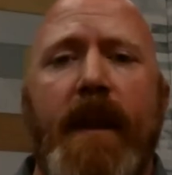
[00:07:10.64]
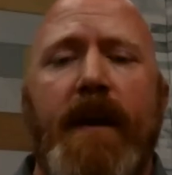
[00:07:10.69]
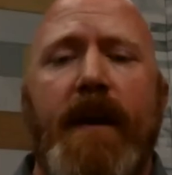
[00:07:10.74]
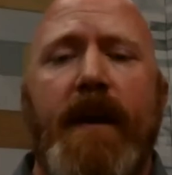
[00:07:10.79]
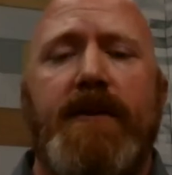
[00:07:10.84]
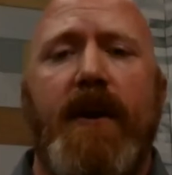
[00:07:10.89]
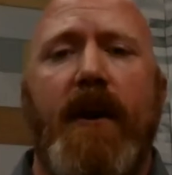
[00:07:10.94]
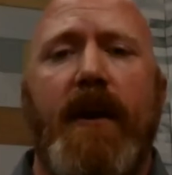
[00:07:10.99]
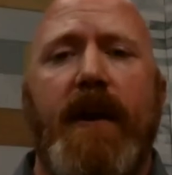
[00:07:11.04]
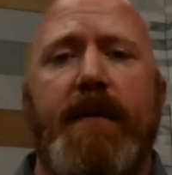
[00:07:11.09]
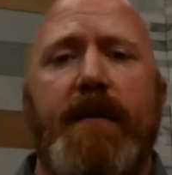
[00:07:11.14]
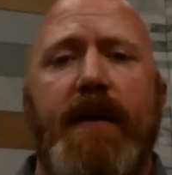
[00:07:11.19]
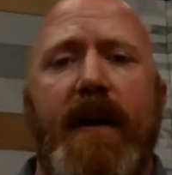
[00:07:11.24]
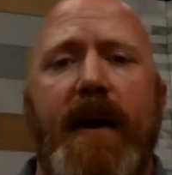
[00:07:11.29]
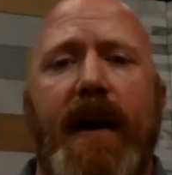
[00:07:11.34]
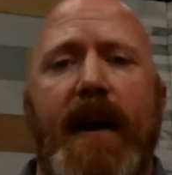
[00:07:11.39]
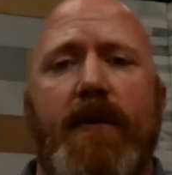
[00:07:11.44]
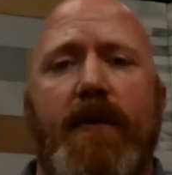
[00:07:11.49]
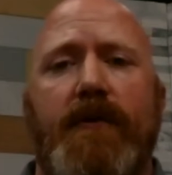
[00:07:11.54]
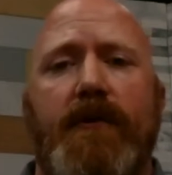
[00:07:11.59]
talking about
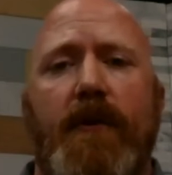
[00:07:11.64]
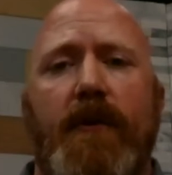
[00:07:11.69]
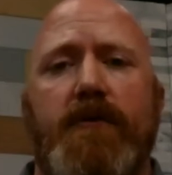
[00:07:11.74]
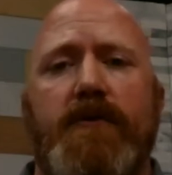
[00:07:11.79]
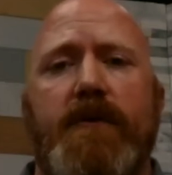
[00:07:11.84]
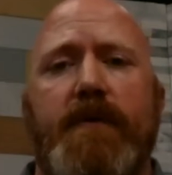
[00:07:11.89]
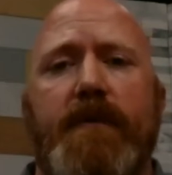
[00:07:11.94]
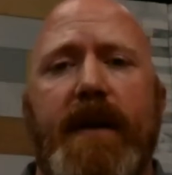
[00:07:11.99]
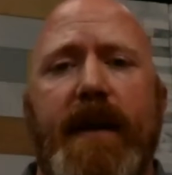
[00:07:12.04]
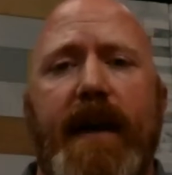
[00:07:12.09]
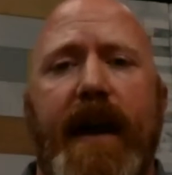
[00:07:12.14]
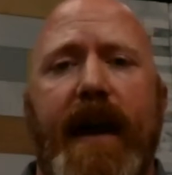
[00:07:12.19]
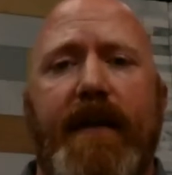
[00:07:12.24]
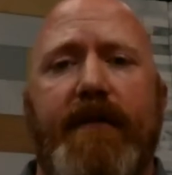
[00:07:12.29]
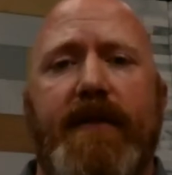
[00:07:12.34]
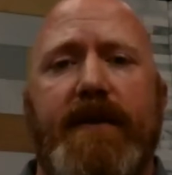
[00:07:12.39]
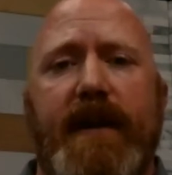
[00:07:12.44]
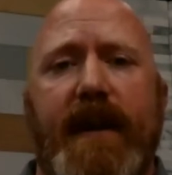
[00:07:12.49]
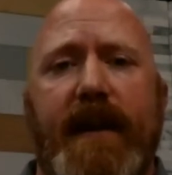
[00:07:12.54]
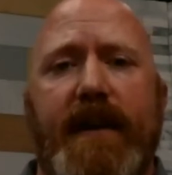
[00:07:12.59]
how social media
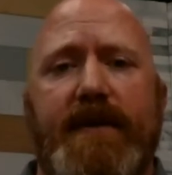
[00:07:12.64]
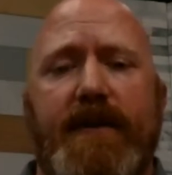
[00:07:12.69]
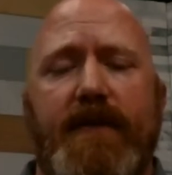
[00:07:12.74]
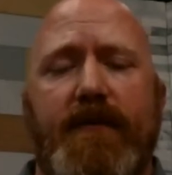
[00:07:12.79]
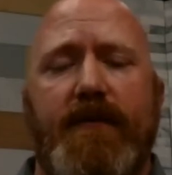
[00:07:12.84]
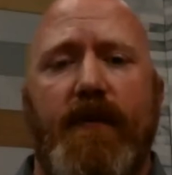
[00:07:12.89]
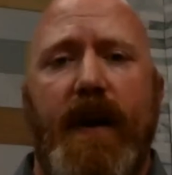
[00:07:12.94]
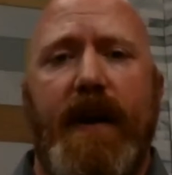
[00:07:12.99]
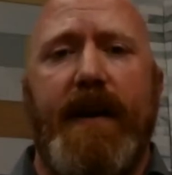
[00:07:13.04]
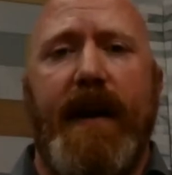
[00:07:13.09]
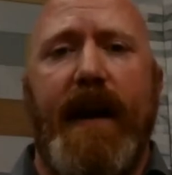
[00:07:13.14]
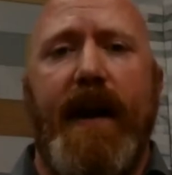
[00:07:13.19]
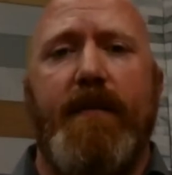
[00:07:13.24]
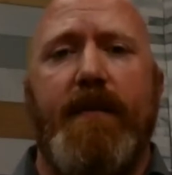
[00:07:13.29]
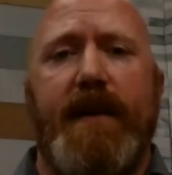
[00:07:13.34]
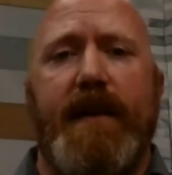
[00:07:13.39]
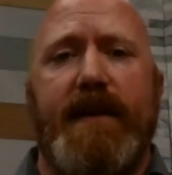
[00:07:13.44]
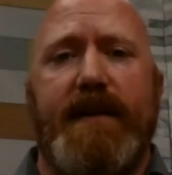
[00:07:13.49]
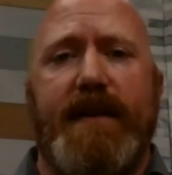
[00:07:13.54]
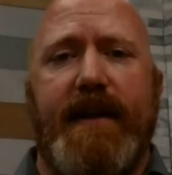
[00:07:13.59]
advertising right now,
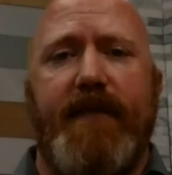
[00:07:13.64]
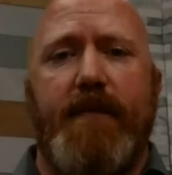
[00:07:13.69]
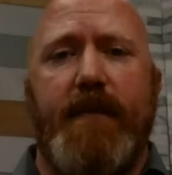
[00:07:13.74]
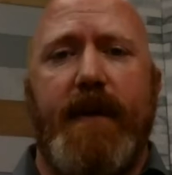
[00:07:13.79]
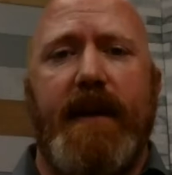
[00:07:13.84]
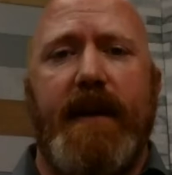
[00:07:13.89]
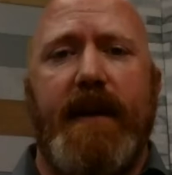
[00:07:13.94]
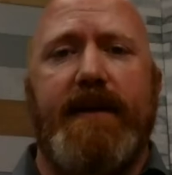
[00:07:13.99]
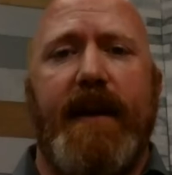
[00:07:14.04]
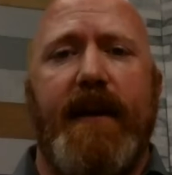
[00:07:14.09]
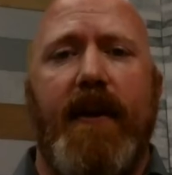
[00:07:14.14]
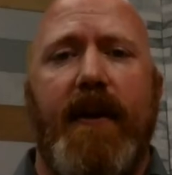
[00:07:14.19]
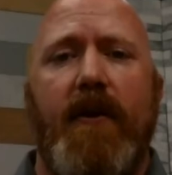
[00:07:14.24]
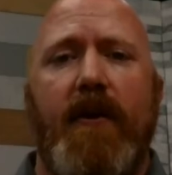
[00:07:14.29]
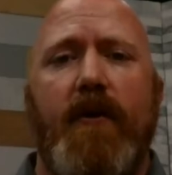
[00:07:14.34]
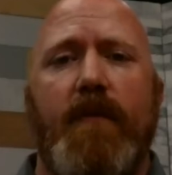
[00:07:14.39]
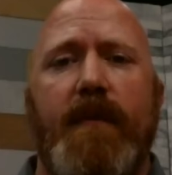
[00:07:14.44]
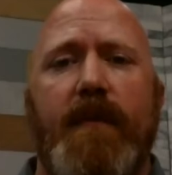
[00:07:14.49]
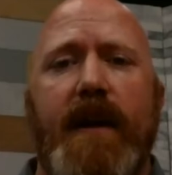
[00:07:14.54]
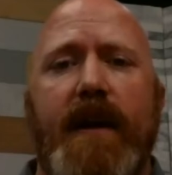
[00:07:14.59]
because everybody's at
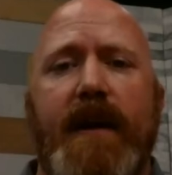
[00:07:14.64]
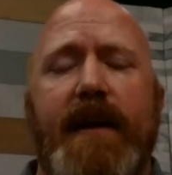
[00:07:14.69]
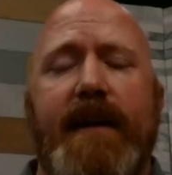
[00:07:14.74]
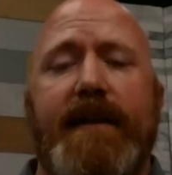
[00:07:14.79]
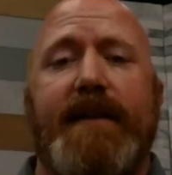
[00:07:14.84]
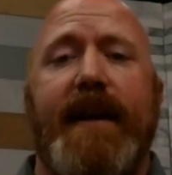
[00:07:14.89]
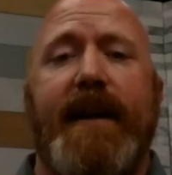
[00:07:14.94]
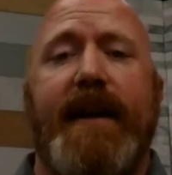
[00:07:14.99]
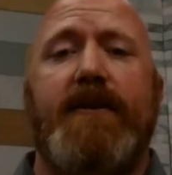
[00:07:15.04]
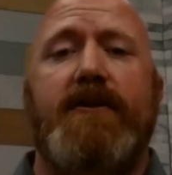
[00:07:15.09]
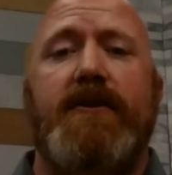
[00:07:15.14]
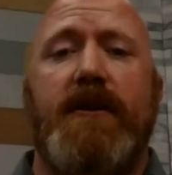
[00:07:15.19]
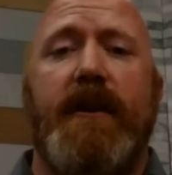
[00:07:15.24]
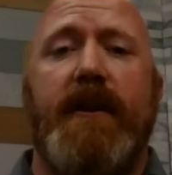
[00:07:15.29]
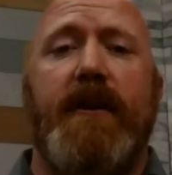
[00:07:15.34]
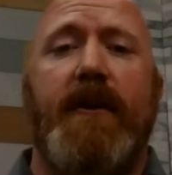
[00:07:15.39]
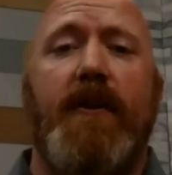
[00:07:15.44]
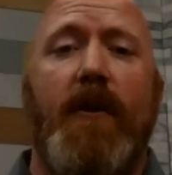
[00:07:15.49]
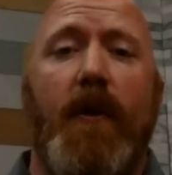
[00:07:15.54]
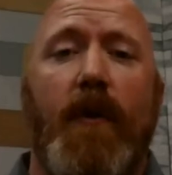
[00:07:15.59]
home, is actually
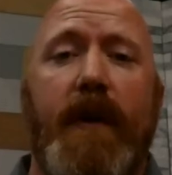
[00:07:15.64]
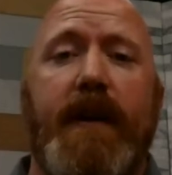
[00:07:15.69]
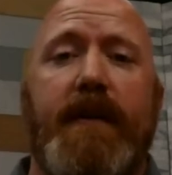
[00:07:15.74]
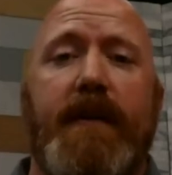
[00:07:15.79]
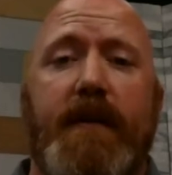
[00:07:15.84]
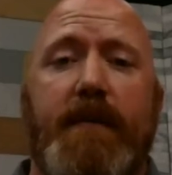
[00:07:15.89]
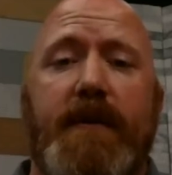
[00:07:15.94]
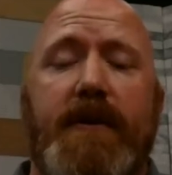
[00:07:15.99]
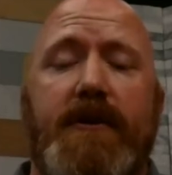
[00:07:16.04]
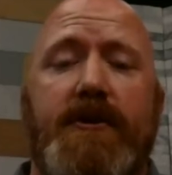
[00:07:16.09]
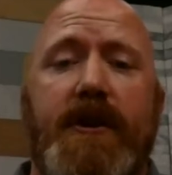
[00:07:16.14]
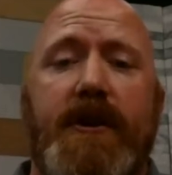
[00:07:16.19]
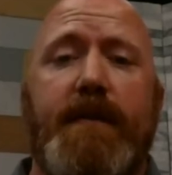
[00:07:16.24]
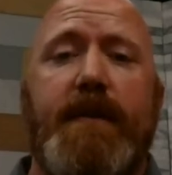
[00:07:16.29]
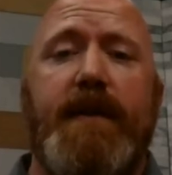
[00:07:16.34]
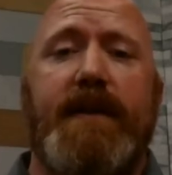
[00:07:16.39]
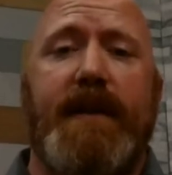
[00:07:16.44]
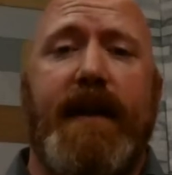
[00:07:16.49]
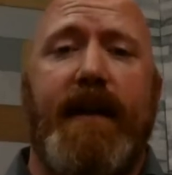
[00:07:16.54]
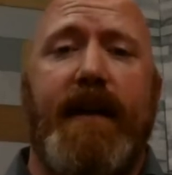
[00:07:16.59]
annoying the
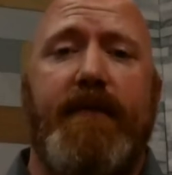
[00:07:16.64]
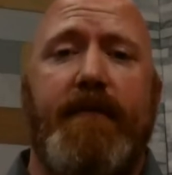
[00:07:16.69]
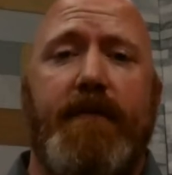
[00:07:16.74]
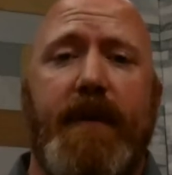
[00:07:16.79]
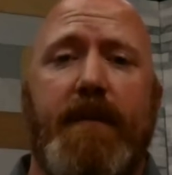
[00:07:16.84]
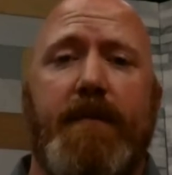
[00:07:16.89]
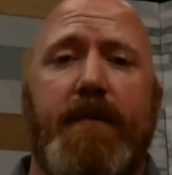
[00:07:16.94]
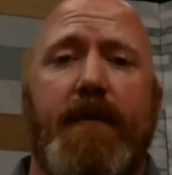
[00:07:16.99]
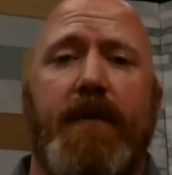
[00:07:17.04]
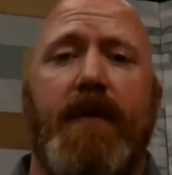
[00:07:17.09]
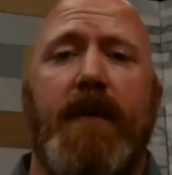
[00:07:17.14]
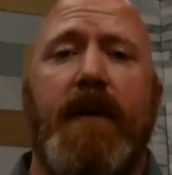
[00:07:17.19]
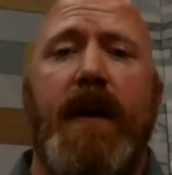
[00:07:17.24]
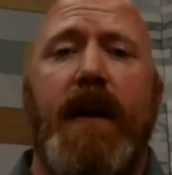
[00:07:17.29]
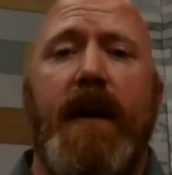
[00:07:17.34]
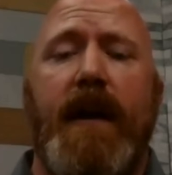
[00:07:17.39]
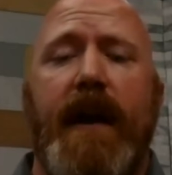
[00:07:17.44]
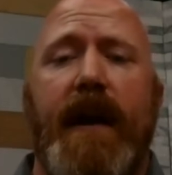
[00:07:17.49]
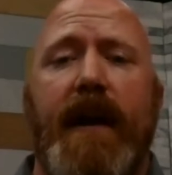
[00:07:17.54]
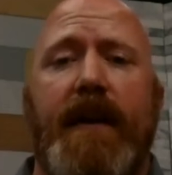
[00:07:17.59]
bejeebies out of people.
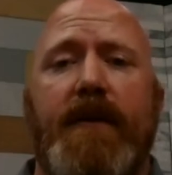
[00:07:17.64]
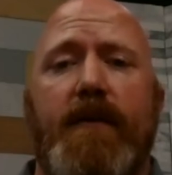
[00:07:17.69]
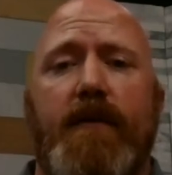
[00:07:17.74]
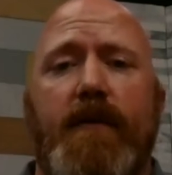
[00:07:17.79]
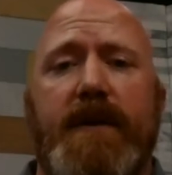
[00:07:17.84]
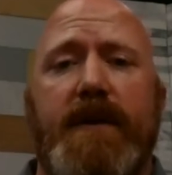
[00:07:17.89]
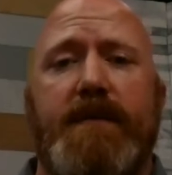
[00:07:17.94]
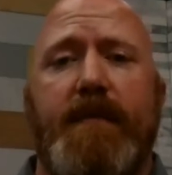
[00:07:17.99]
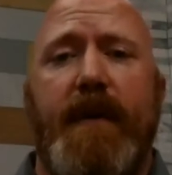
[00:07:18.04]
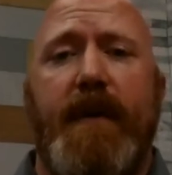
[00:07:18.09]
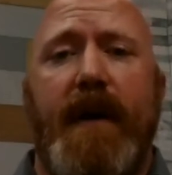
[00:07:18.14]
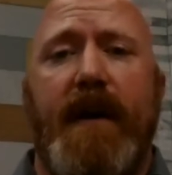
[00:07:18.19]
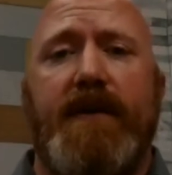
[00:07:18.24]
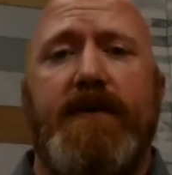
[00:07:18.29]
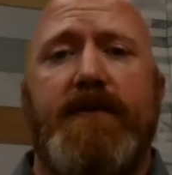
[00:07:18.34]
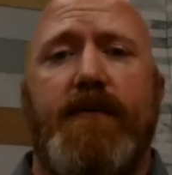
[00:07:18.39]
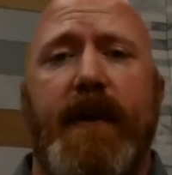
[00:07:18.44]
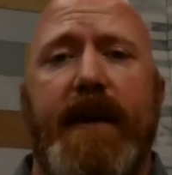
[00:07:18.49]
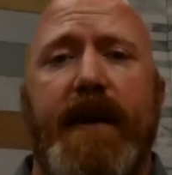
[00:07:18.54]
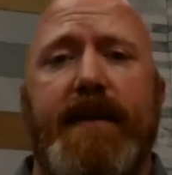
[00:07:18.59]
And the
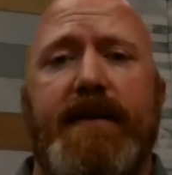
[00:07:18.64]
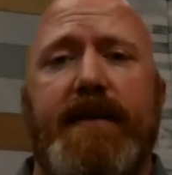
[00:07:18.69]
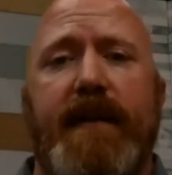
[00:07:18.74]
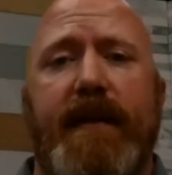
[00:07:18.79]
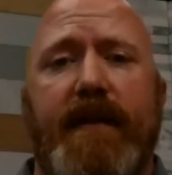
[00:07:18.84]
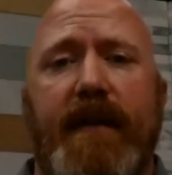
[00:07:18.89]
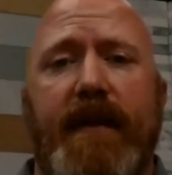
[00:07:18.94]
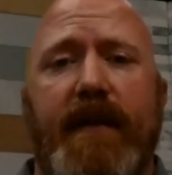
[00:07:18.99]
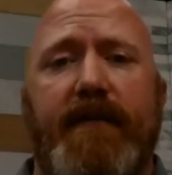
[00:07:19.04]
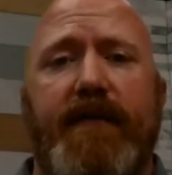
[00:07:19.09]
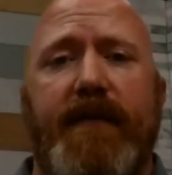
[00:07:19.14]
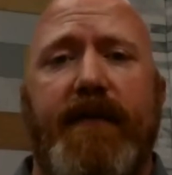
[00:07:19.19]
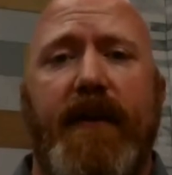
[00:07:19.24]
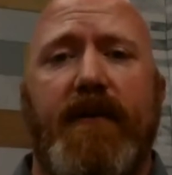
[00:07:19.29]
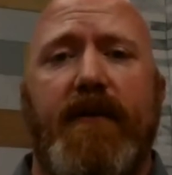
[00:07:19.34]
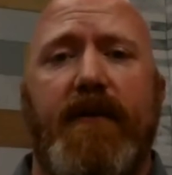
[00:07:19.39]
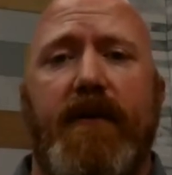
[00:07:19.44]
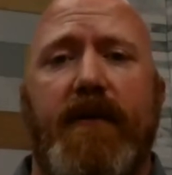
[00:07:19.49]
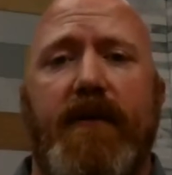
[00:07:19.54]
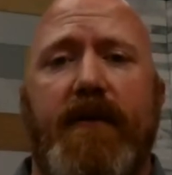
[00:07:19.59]
response rates, the click
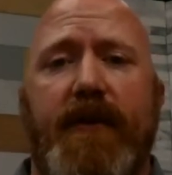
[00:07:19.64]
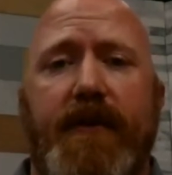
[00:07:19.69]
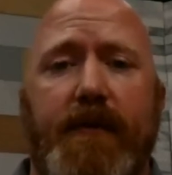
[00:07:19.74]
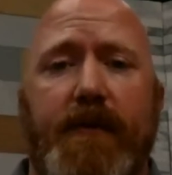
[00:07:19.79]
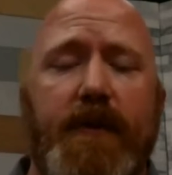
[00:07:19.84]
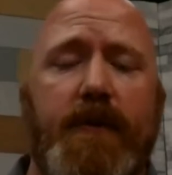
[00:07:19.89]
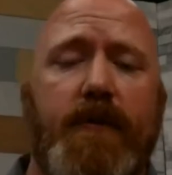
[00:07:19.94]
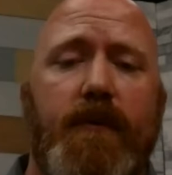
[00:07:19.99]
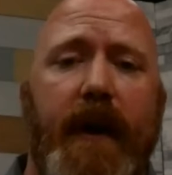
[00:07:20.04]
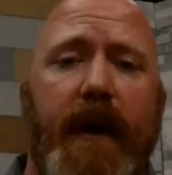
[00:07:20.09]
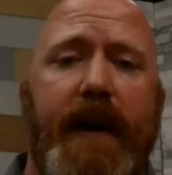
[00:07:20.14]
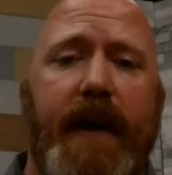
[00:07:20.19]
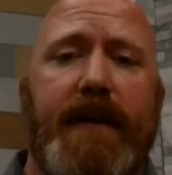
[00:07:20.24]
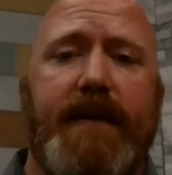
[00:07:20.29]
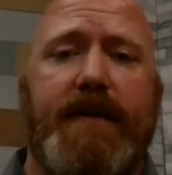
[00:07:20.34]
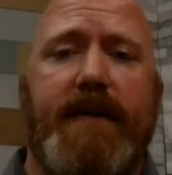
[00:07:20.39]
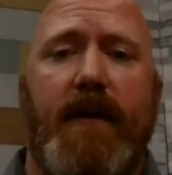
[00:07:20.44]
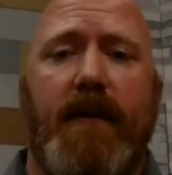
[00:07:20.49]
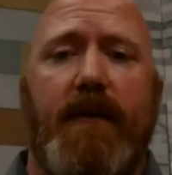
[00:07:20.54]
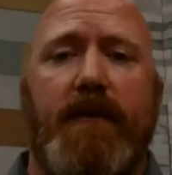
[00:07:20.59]
funnel through
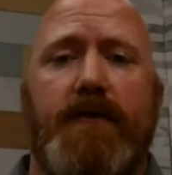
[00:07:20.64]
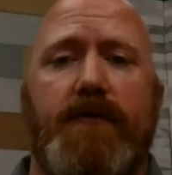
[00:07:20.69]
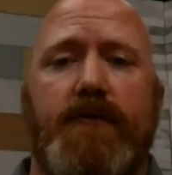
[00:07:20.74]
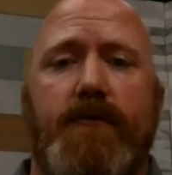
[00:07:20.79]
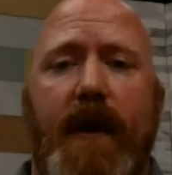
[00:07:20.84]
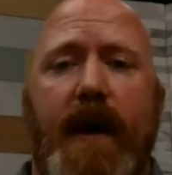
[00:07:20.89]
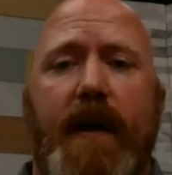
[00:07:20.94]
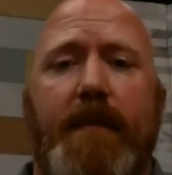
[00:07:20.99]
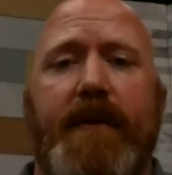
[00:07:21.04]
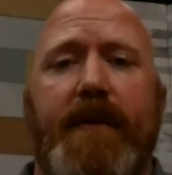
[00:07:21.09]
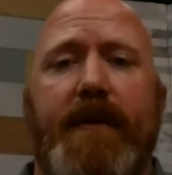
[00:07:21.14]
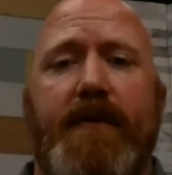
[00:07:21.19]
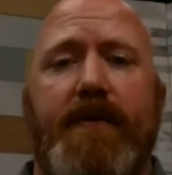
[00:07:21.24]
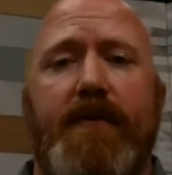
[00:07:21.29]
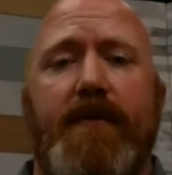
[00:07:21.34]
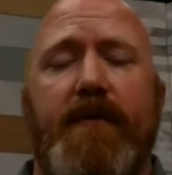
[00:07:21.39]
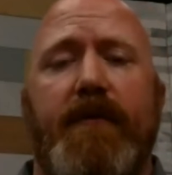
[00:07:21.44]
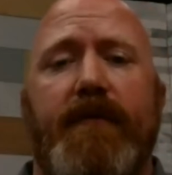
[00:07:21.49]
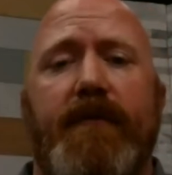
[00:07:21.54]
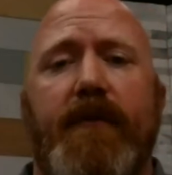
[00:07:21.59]
rates are dropping
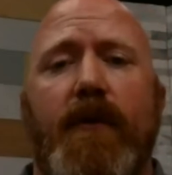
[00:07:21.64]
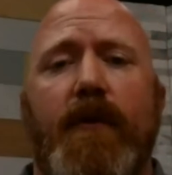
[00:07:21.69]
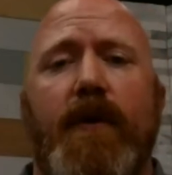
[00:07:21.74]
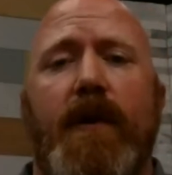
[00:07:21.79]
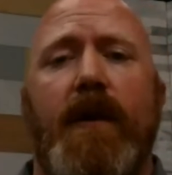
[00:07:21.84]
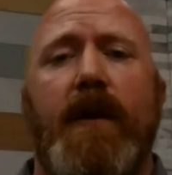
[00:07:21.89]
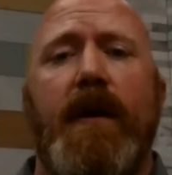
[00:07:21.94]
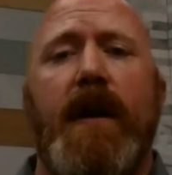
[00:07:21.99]
through the floor.